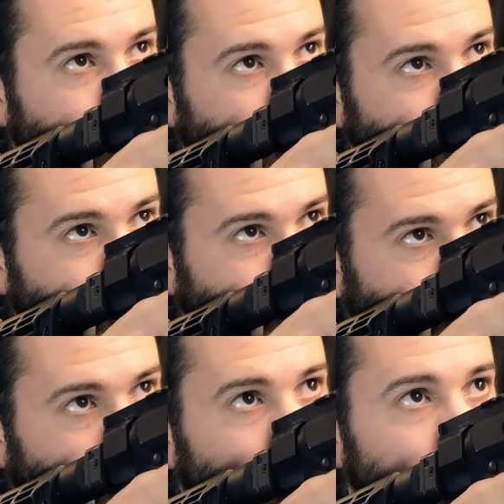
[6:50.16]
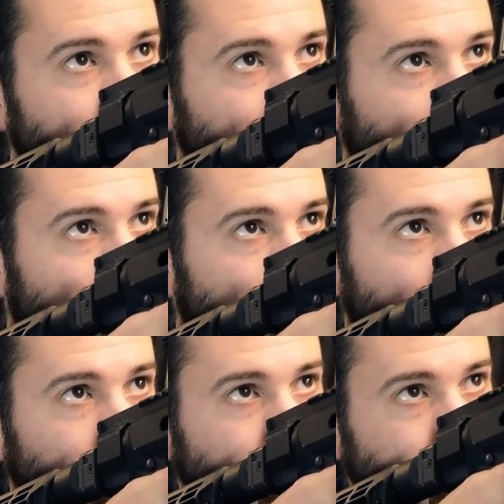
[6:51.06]
just part of your
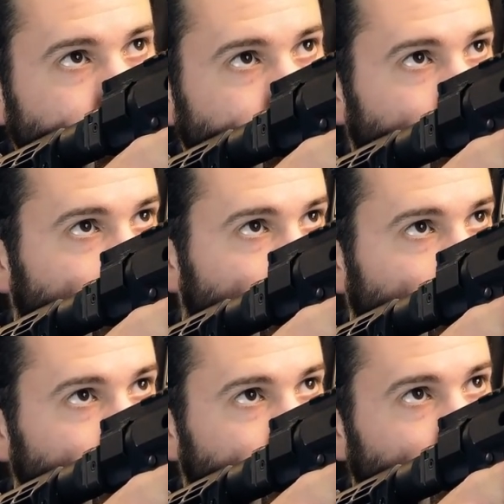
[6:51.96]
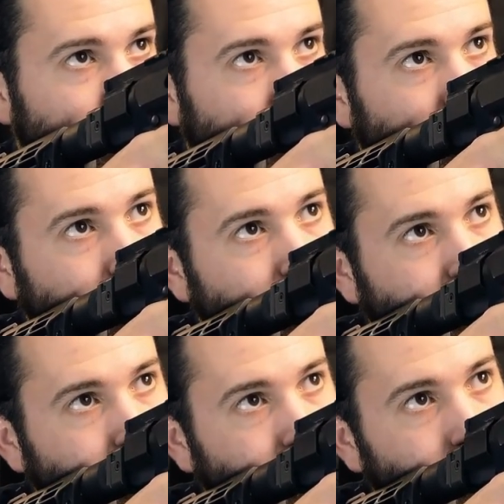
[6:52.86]
eye, just you can see how far I'm
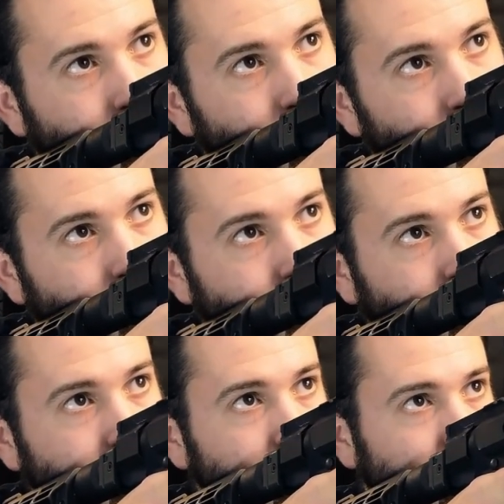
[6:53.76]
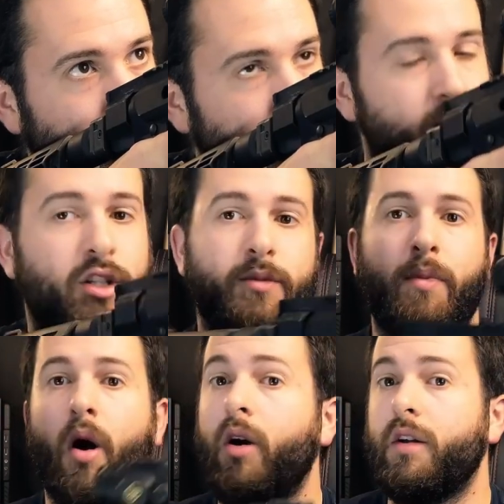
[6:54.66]
moving my head. As long as you can get
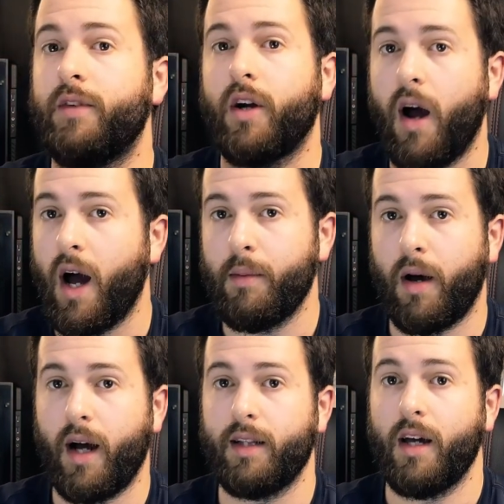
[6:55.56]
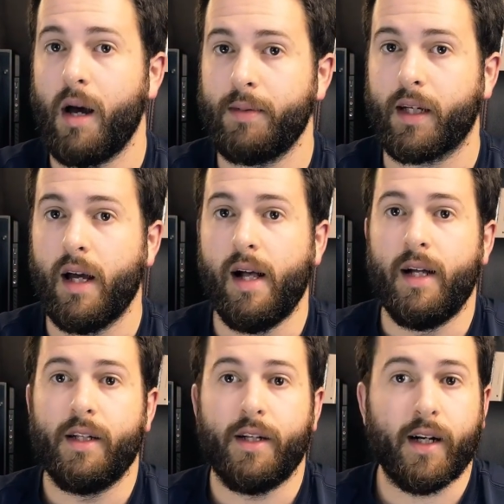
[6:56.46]
just part of your eye behind the optic,
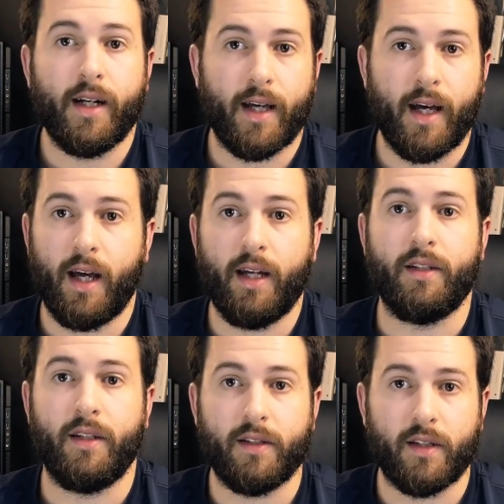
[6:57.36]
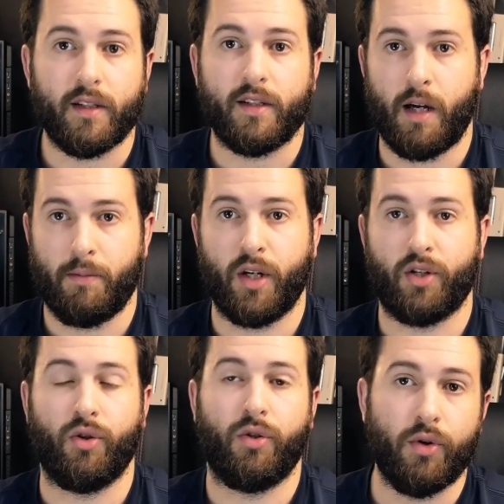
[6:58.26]
you're going to get a decent sight
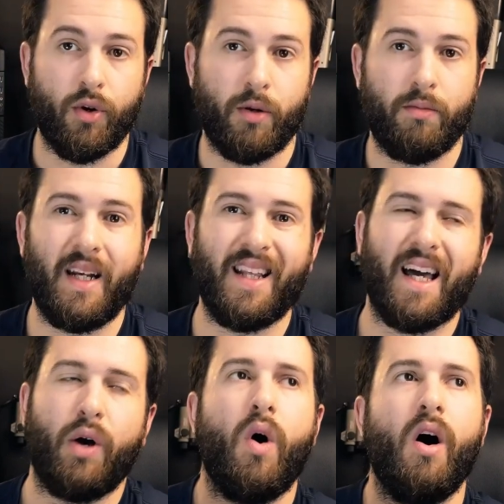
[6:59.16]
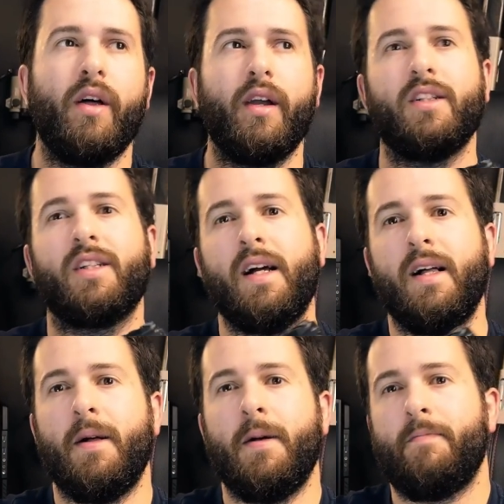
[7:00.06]
picture through it. Meaning that while it is
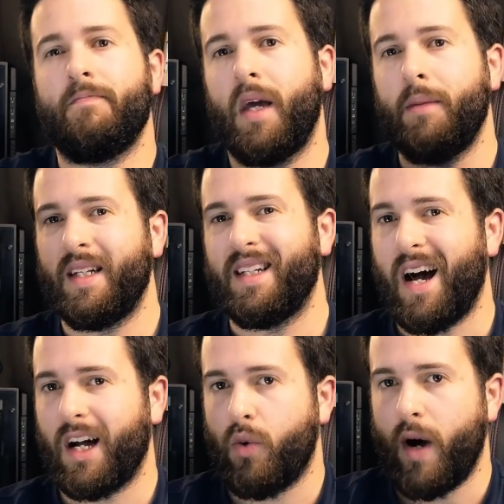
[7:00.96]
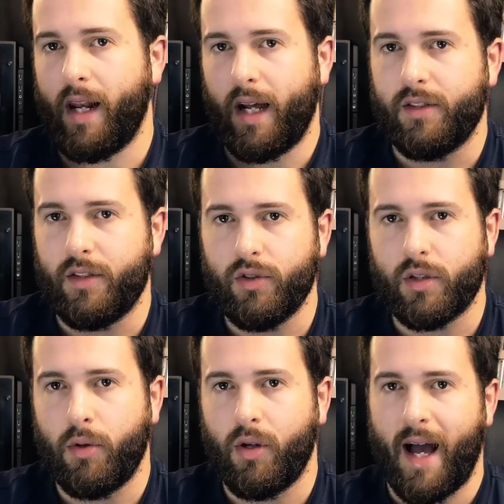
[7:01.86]
maybe not quite as
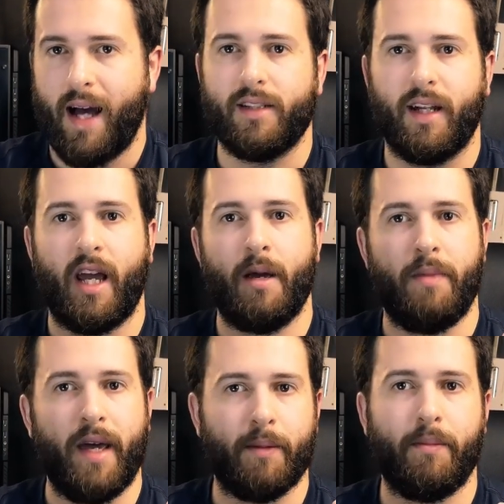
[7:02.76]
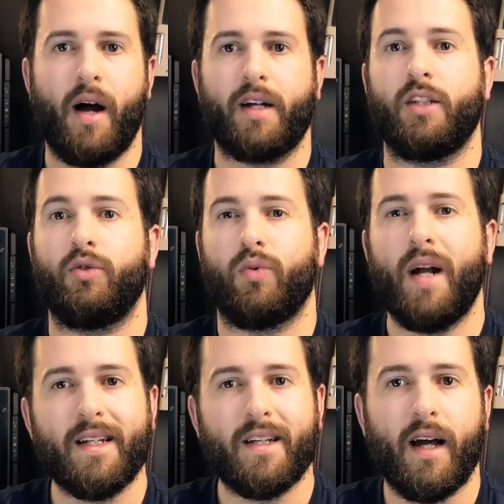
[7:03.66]
usable as like a big boxy
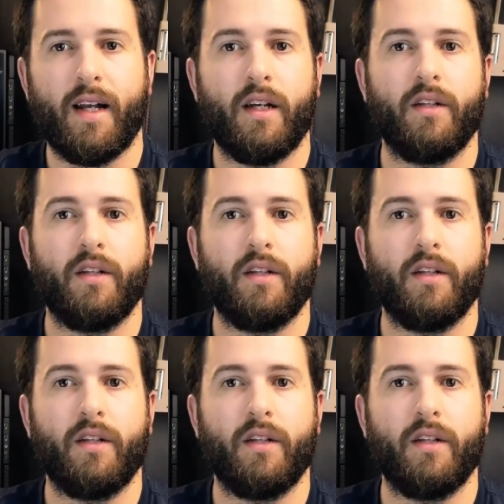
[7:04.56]
red dot, it